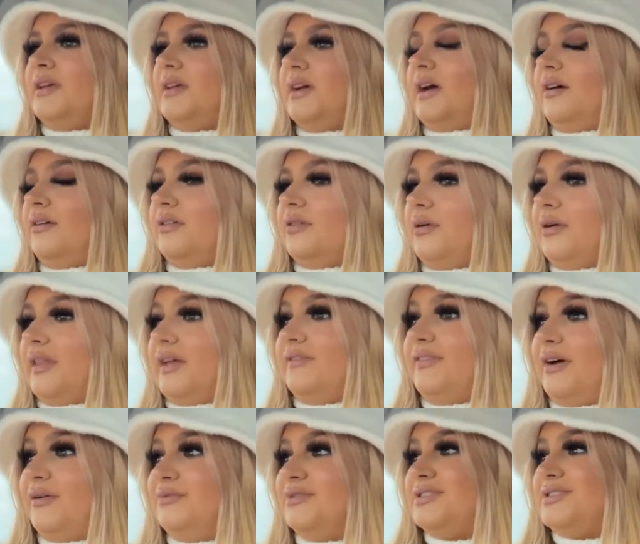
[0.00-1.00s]
I don't know what that
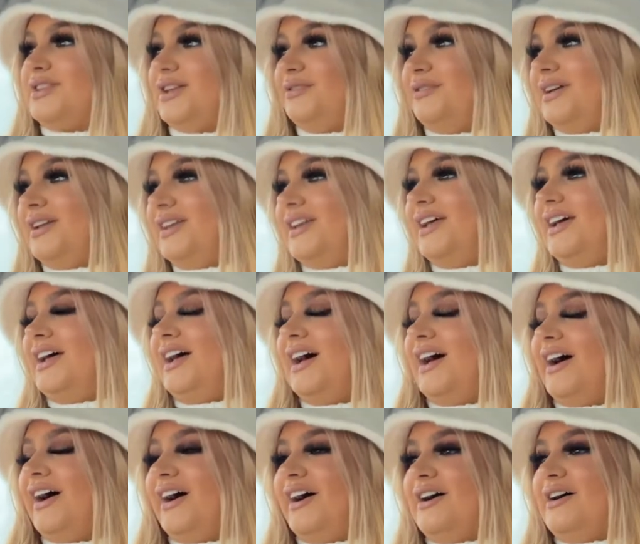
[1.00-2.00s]
one was doing.
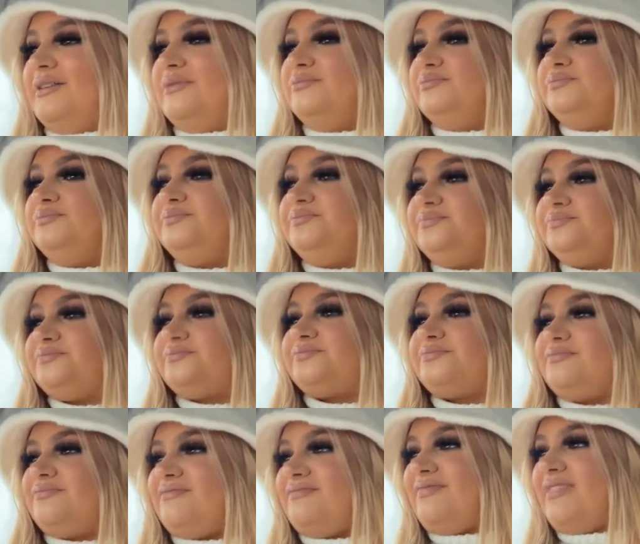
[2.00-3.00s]

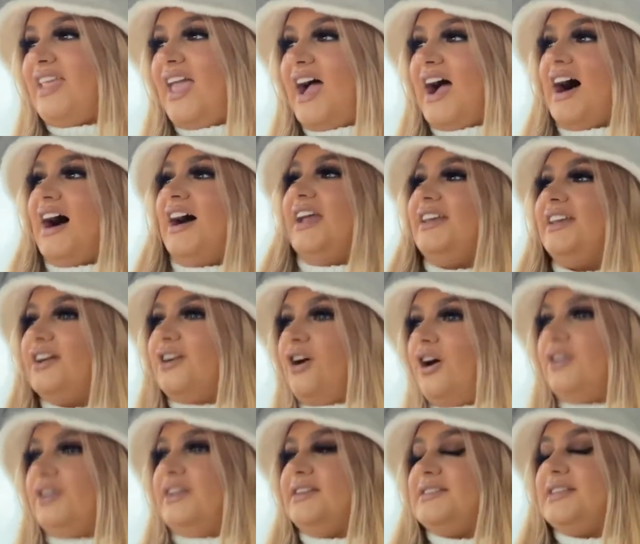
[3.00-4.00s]
And the
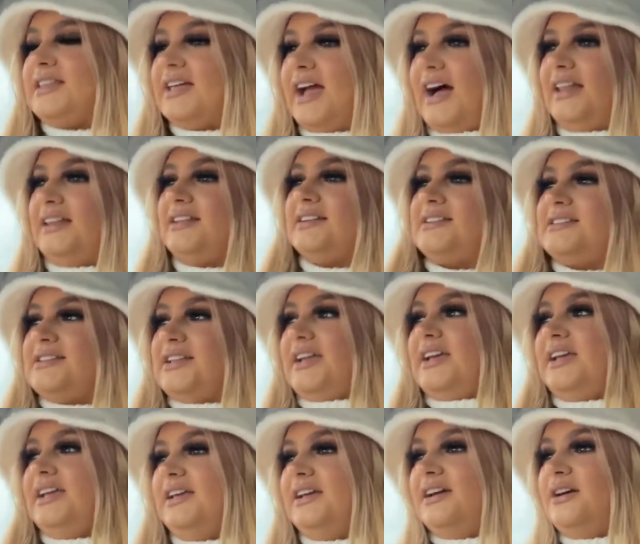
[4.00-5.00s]
Guardians of the
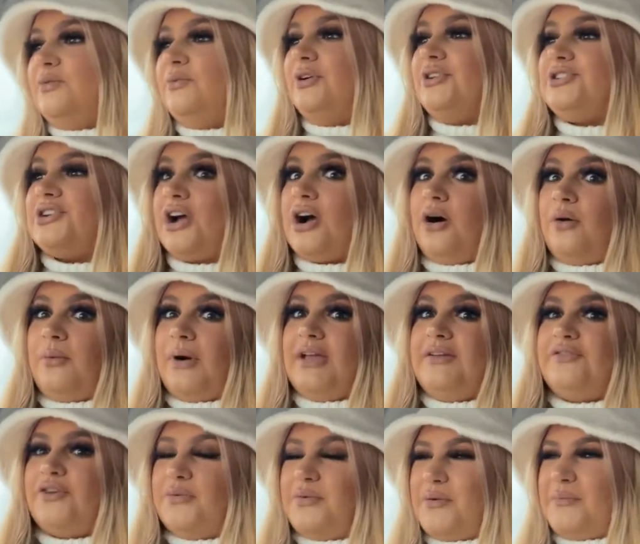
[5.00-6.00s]
Galaxy, which I can't
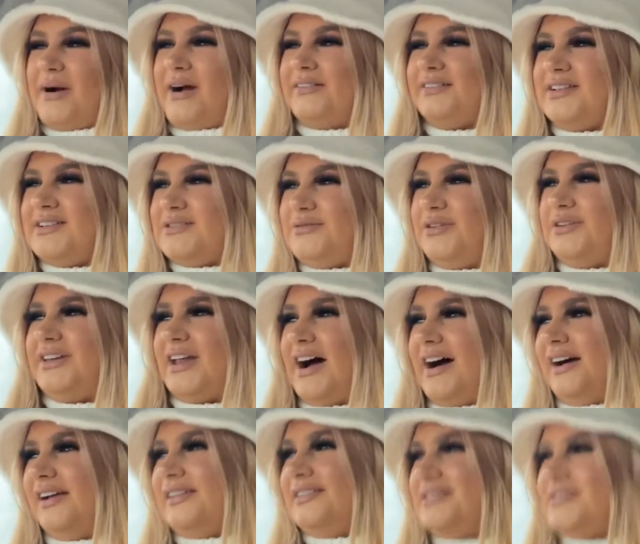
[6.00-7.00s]
wait for, but apparently someone
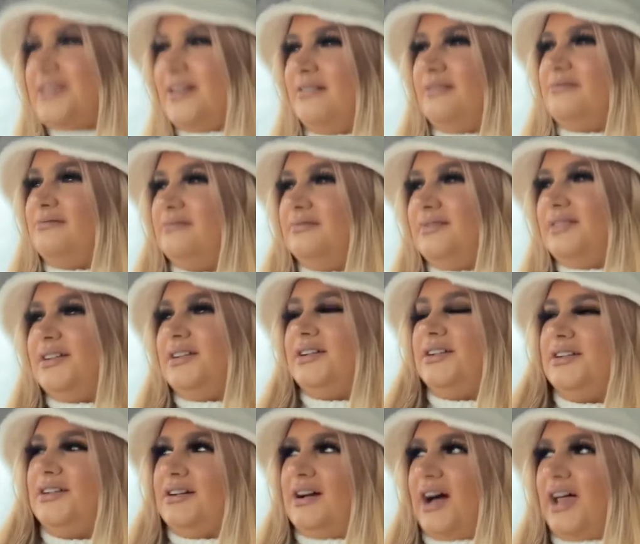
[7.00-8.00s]
dies, so
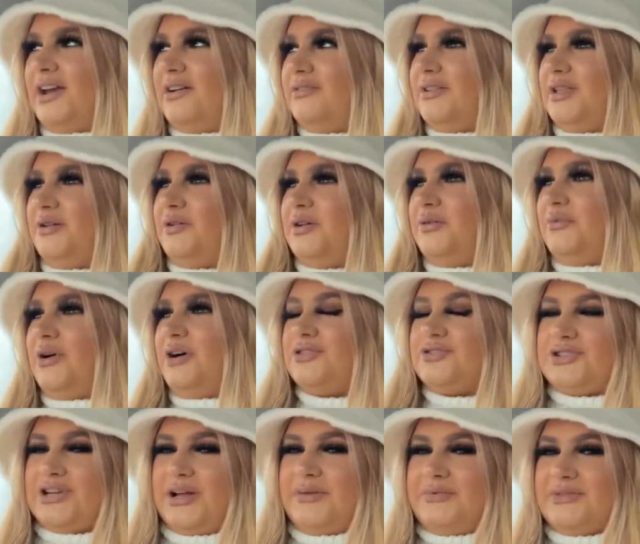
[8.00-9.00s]
I don't really want to
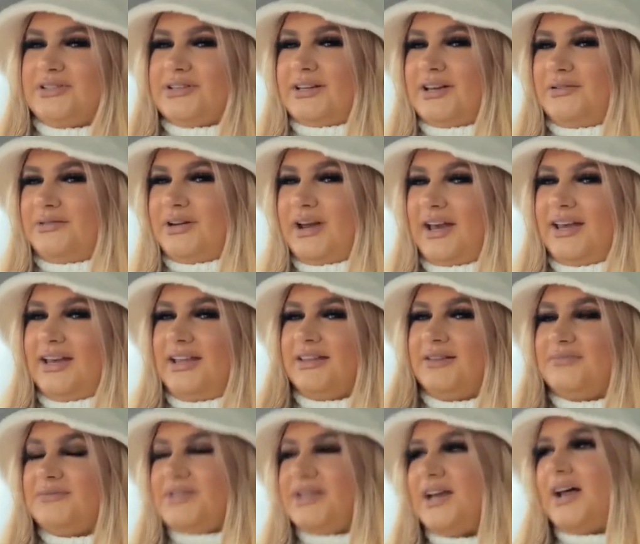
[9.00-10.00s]
watch it because I don't want any of
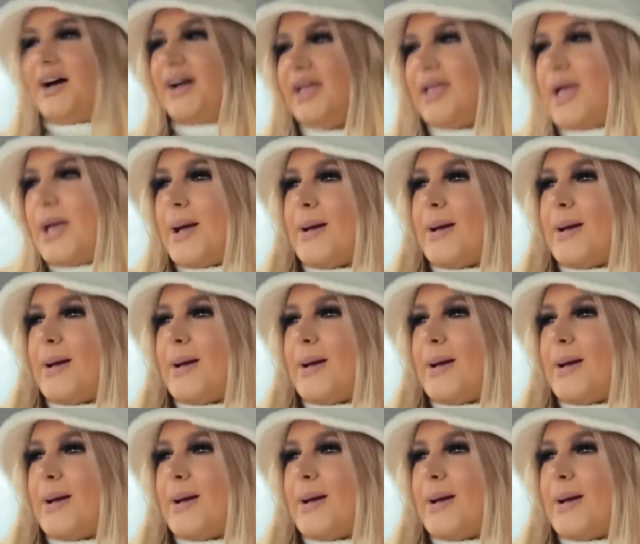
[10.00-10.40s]
them to die.